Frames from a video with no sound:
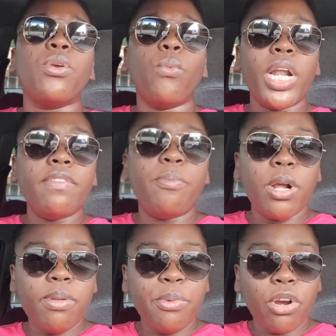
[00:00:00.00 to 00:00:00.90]
Whatever
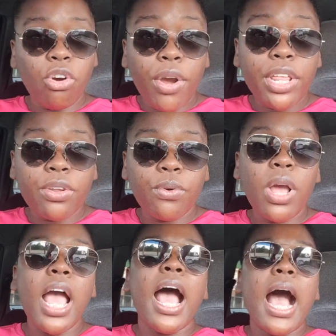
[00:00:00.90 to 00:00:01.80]
problem you're going through,
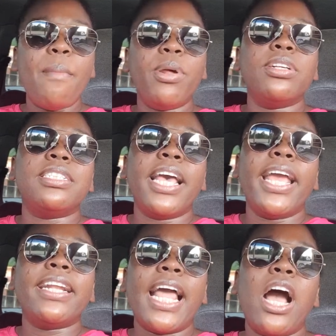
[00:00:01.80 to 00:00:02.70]
I'm not
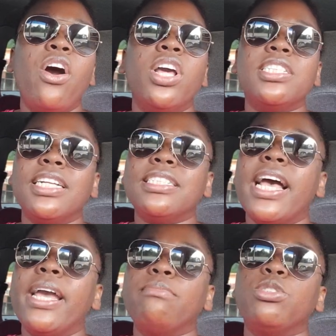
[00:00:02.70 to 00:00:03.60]
saying now it's the
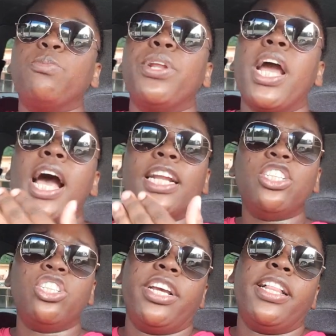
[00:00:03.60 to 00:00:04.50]
time to put a hard
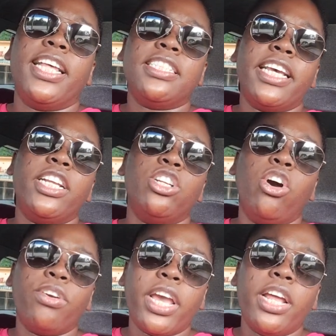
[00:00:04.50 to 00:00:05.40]
shell and say,
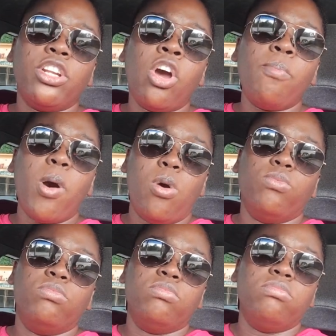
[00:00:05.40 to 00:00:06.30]
okay, no
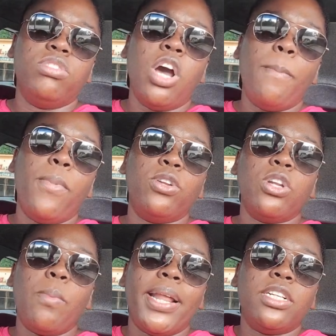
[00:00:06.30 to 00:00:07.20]
more. No more,
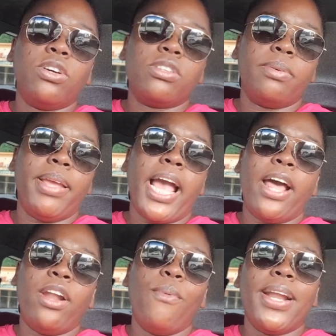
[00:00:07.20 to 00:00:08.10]
nobody talk to me.
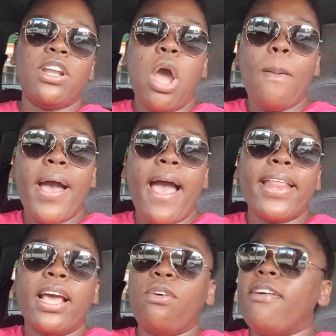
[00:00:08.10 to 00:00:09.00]
I don't want
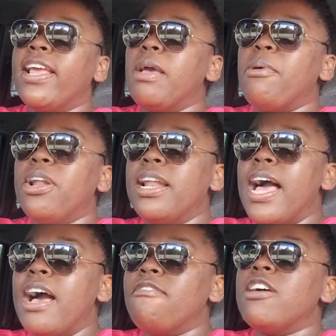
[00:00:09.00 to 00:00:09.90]
nobody. I don't want to hear about
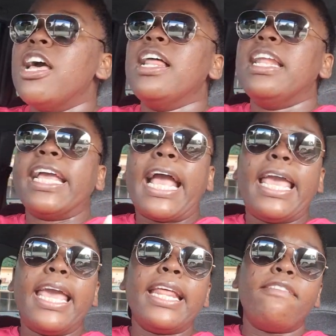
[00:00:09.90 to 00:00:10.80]
love. Like, I
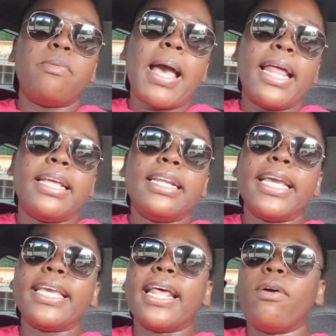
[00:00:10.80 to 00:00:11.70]
hate everybody.
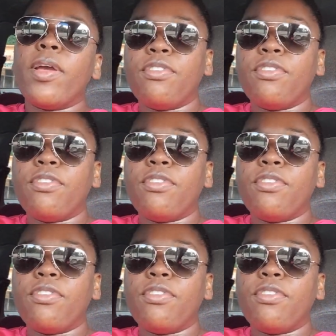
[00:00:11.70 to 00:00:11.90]
Like, get away